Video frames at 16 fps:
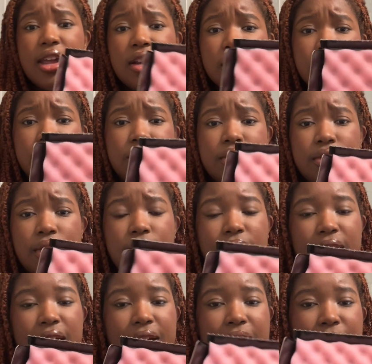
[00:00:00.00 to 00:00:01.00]
is so
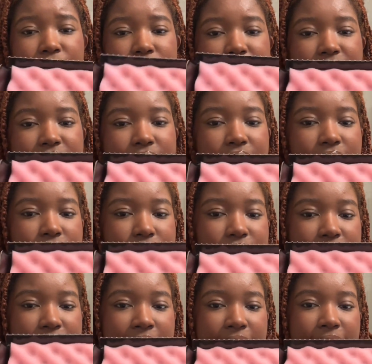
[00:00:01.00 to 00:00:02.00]
like
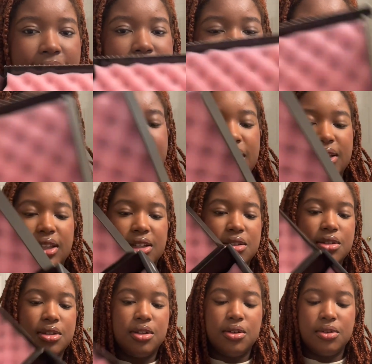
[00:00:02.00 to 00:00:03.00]
look at that. Like,
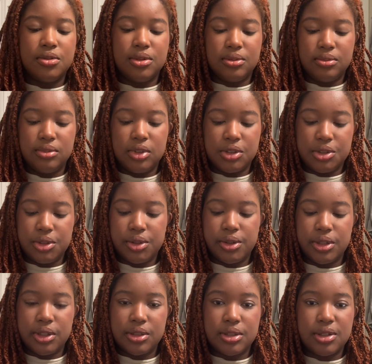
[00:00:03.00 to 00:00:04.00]
that's so
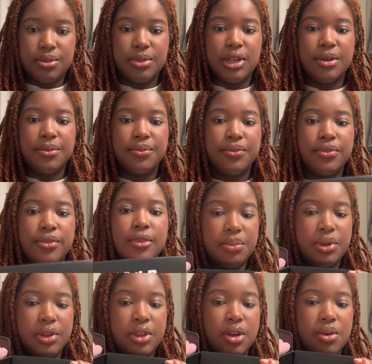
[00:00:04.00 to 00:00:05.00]
luxurious to me.
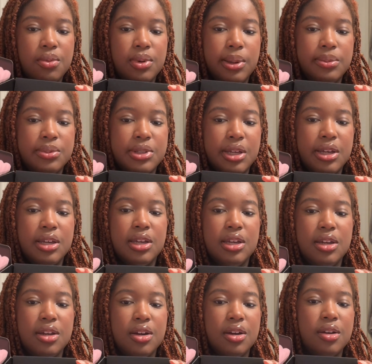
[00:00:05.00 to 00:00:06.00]
Put their website
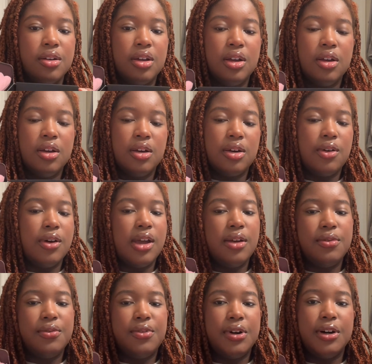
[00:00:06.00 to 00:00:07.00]
here. Go ahead
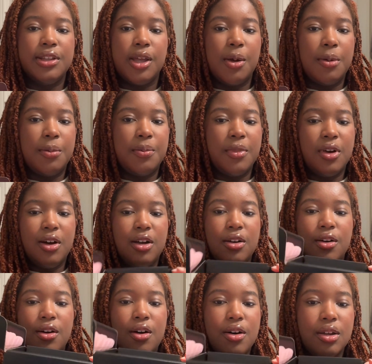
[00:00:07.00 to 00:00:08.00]
and follow them
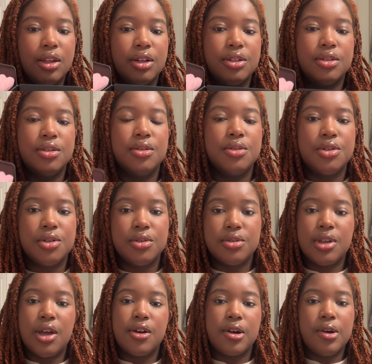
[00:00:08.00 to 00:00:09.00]
on all their
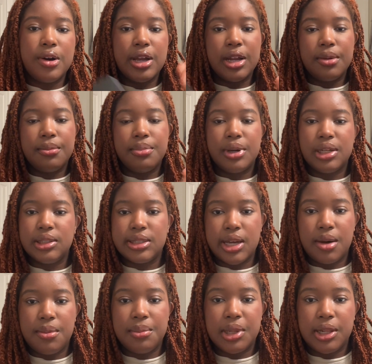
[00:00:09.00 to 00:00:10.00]
socials. I'll go ahead and put it
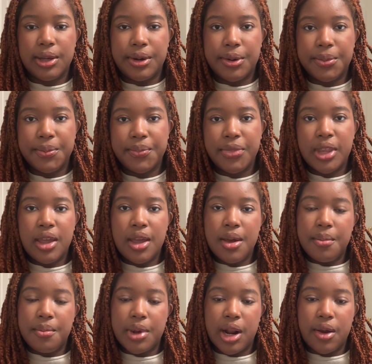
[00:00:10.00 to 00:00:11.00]
down below.
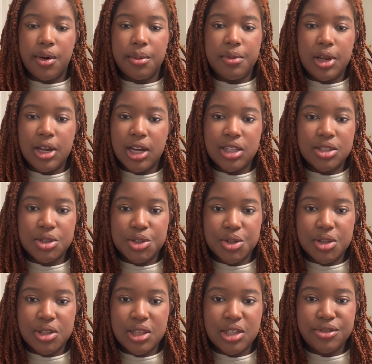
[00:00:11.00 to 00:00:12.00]
But I hope you guys
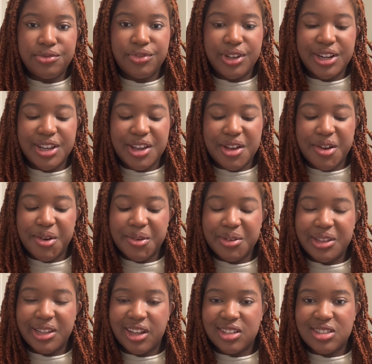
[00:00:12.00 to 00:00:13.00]
enjoyed this video.
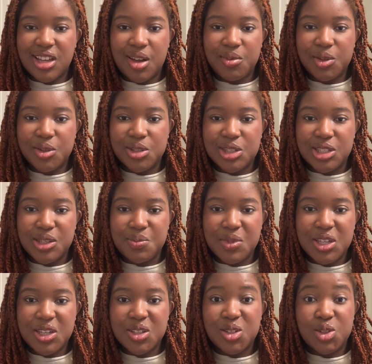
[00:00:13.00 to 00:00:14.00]
Next time you'll see
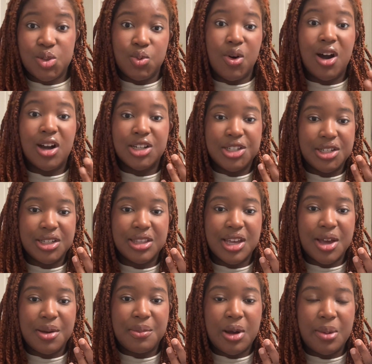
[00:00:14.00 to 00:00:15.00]
me swatching
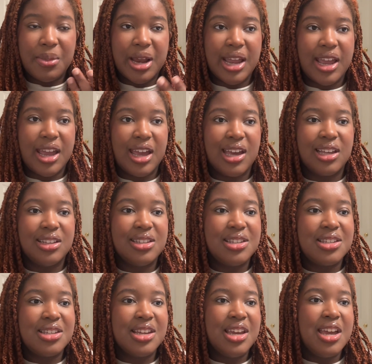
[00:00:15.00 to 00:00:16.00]
them on my
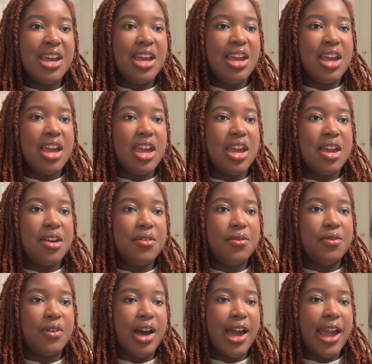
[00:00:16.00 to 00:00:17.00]
hands.
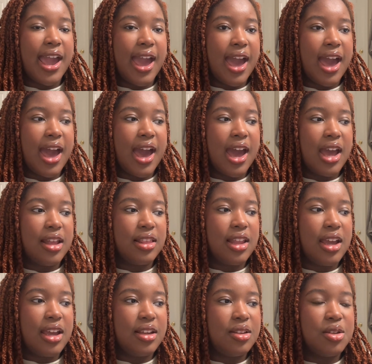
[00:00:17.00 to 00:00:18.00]
If I had
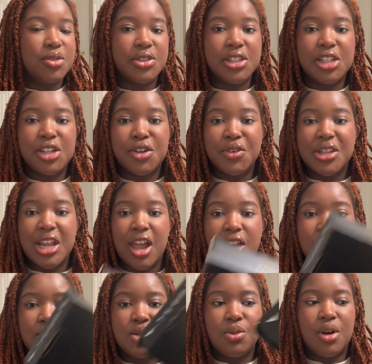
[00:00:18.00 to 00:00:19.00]
like those little
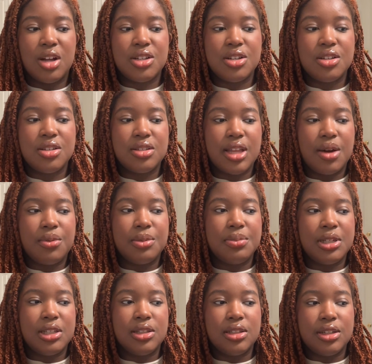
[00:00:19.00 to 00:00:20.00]
nail swatches, that
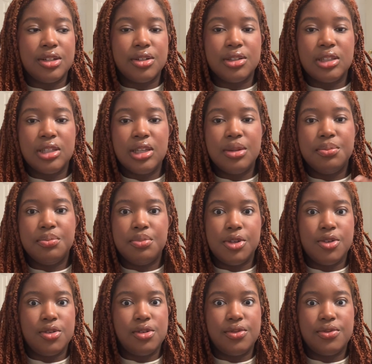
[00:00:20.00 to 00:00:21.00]
would be literally
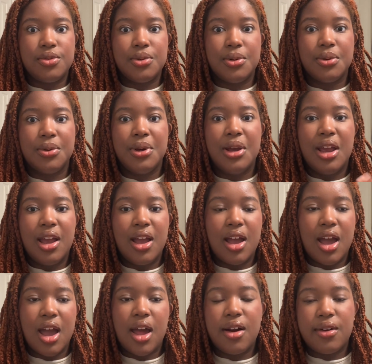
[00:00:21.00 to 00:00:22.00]
beautiful.
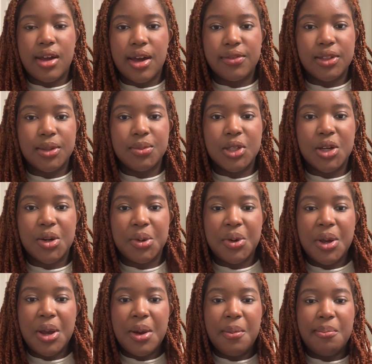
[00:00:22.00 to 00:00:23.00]
I don't have them though.
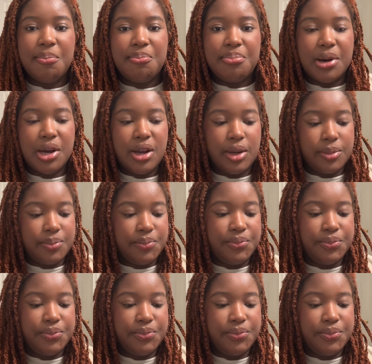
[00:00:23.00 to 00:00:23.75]
But